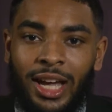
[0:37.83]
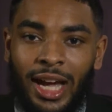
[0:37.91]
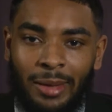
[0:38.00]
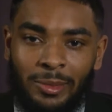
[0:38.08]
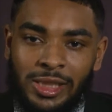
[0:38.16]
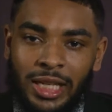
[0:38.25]

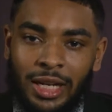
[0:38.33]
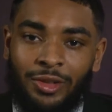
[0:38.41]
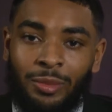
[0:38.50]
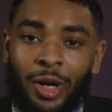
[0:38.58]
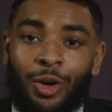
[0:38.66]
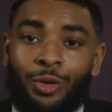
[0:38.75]
I'm
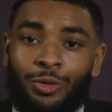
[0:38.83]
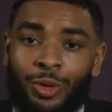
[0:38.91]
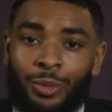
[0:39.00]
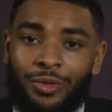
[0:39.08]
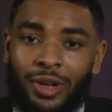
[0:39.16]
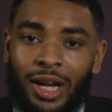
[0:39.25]
discovering my own
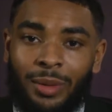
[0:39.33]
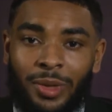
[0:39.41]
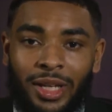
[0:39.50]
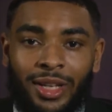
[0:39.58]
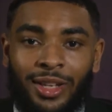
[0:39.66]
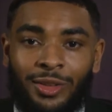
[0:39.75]
form of
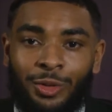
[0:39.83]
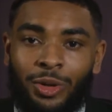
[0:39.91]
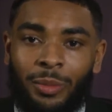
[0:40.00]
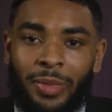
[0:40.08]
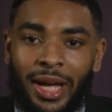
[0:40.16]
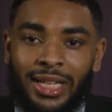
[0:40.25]
agape through
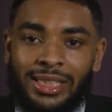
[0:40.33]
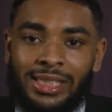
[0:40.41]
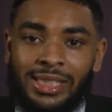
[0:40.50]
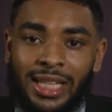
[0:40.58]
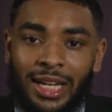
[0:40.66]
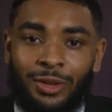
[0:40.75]
combating
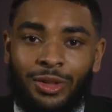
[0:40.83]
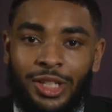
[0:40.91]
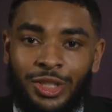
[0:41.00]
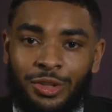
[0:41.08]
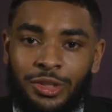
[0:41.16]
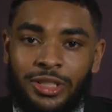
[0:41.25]
societal
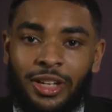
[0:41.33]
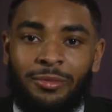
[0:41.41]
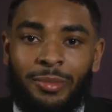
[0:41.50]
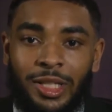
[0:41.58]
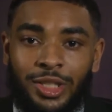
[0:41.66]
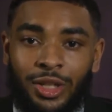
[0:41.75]
issues of
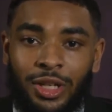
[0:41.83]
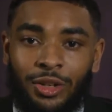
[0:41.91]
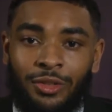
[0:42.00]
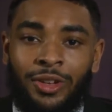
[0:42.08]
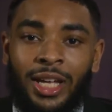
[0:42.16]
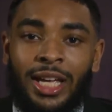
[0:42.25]
mental
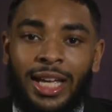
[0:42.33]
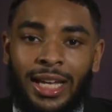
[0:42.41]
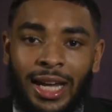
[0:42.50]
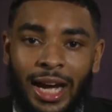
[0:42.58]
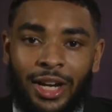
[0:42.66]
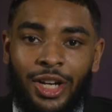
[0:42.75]
health
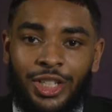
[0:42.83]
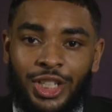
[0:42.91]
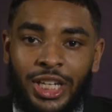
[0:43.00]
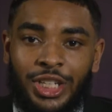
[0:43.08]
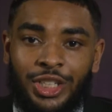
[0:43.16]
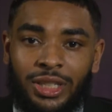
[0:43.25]
and higher
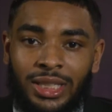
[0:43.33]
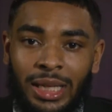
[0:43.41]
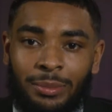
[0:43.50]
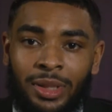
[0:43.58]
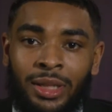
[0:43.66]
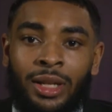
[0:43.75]
education
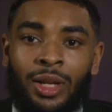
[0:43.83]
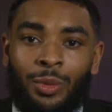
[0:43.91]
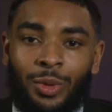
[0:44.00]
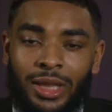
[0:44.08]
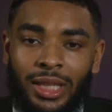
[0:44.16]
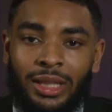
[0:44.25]
attainment
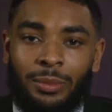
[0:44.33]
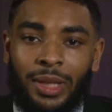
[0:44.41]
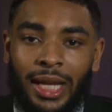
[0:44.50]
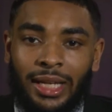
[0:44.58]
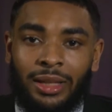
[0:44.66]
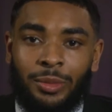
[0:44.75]
within the
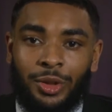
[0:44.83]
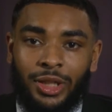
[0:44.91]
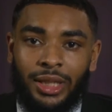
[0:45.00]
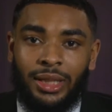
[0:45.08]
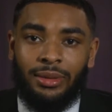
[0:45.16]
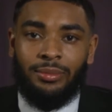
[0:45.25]
Black
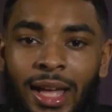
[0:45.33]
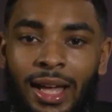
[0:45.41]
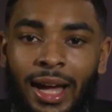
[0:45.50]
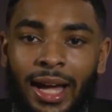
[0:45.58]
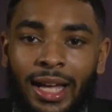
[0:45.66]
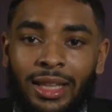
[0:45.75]
community.
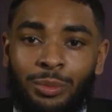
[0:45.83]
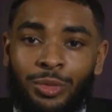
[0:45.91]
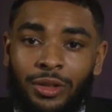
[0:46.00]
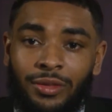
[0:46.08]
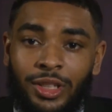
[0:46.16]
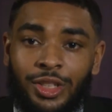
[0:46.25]
I had the
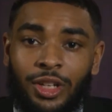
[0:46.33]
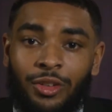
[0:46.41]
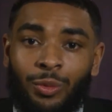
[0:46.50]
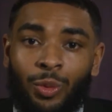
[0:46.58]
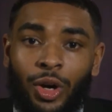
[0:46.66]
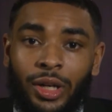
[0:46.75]
privilege
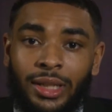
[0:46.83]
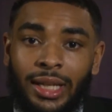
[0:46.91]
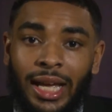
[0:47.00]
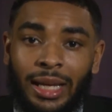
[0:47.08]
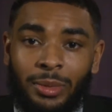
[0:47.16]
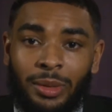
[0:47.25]
of walking
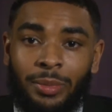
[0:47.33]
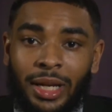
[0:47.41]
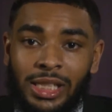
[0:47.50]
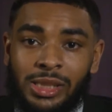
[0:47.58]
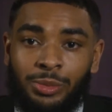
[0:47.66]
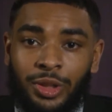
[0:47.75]
the Edmund
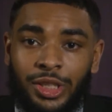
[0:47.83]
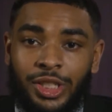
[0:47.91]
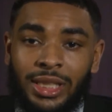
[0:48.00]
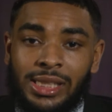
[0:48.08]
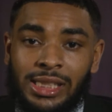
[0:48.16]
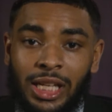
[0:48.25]
Pettus Bridge
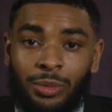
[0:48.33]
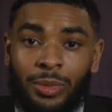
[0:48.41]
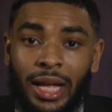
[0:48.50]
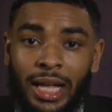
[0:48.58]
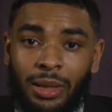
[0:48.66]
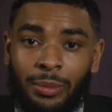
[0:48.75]
in Selma,
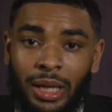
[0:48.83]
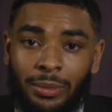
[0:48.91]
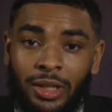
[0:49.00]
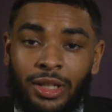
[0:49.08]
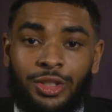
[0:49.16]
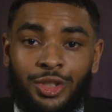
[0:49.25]

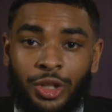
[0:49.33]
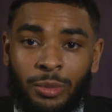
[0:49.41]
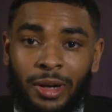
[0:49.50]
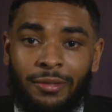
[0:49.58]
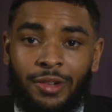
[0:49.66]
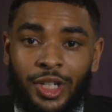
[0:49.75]
Alabama during
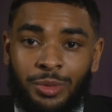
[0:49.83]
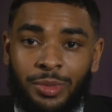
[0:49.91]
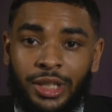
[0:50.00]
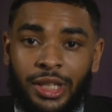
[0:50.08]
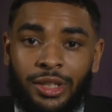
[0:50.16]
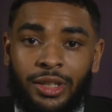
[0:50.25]
my
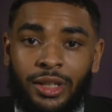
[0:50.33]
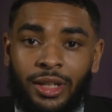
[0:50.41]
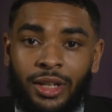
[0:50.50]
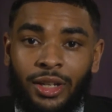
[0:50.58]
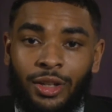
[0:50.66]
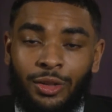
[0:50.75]
freshman year,
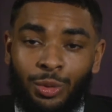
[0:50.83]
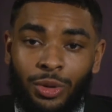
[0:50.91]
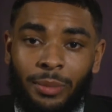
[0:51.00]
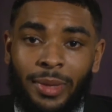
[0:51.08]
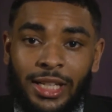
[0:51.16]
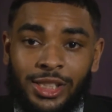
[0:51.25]
through
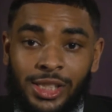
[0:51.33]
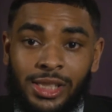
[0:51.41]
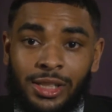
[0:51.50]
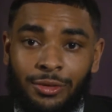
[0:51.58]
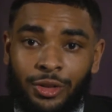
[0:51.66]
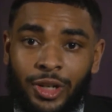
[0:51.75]
the Magis
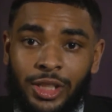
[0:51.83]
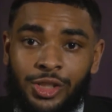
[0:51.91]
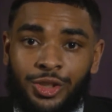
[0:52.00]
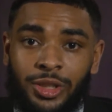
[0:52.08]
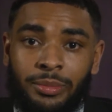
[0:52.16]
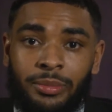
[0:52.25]
Civil Rights
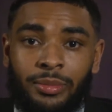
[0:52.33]
Trip.